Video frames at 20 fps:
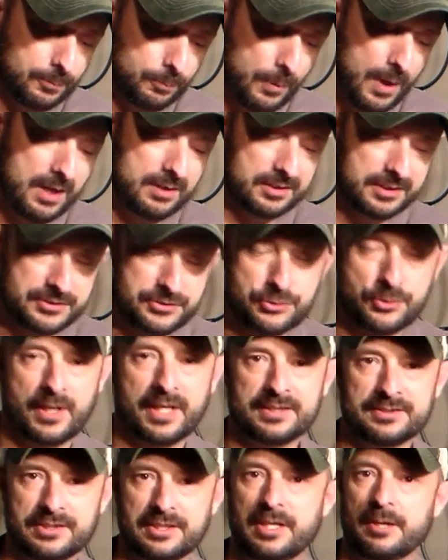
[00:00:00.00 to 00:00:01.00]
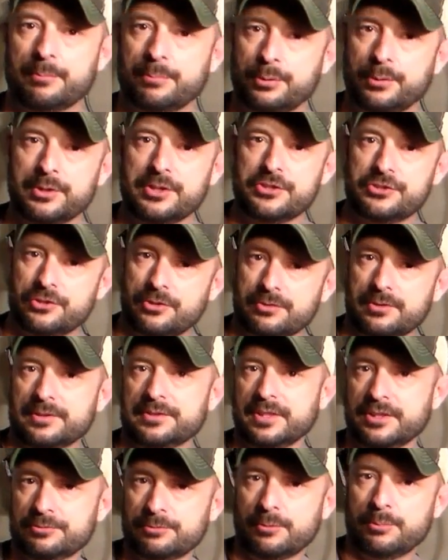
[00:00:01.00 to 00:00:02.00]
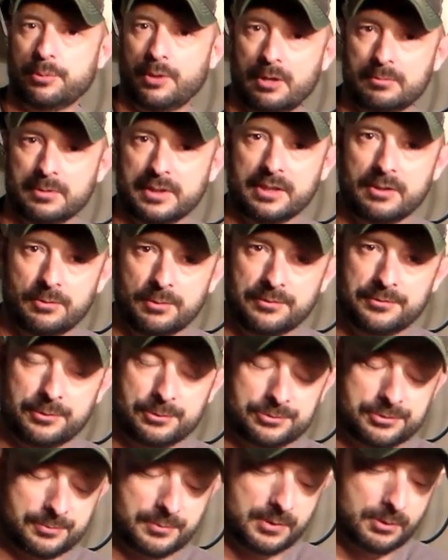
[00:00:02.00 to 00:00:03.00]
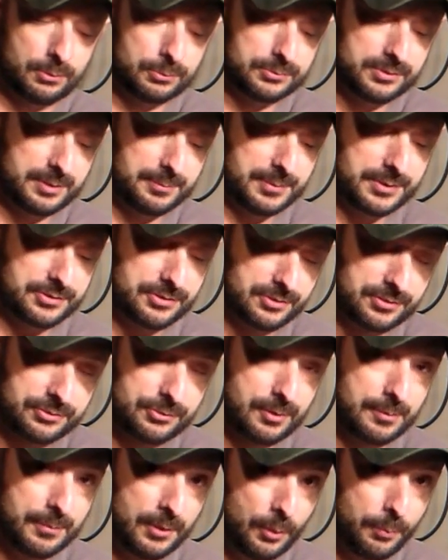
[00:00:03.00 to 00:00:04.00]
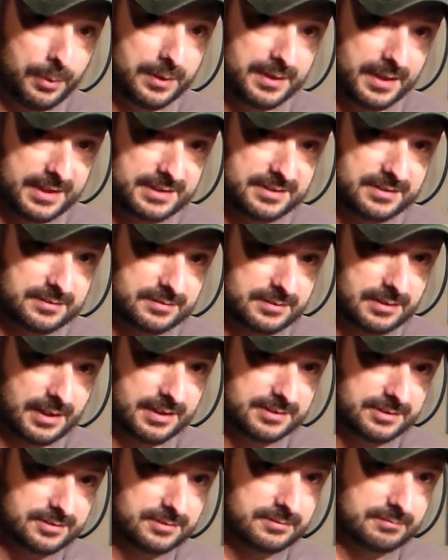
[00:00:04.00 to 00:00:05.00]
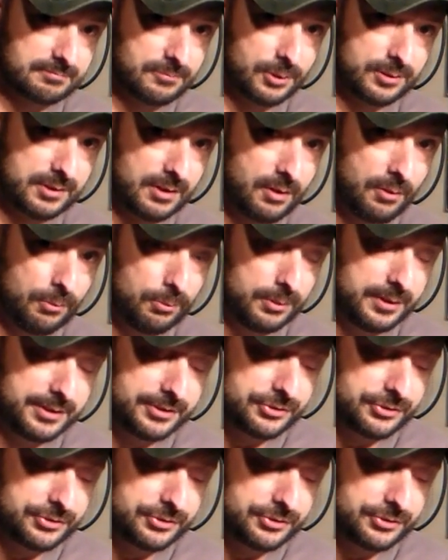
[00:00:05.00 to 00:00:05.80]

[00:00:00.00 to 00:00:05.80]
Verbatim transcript: while in transit, I'm pretty sure that these were probably going through some cold temperatures. So I'm hoping that's, that's what the whole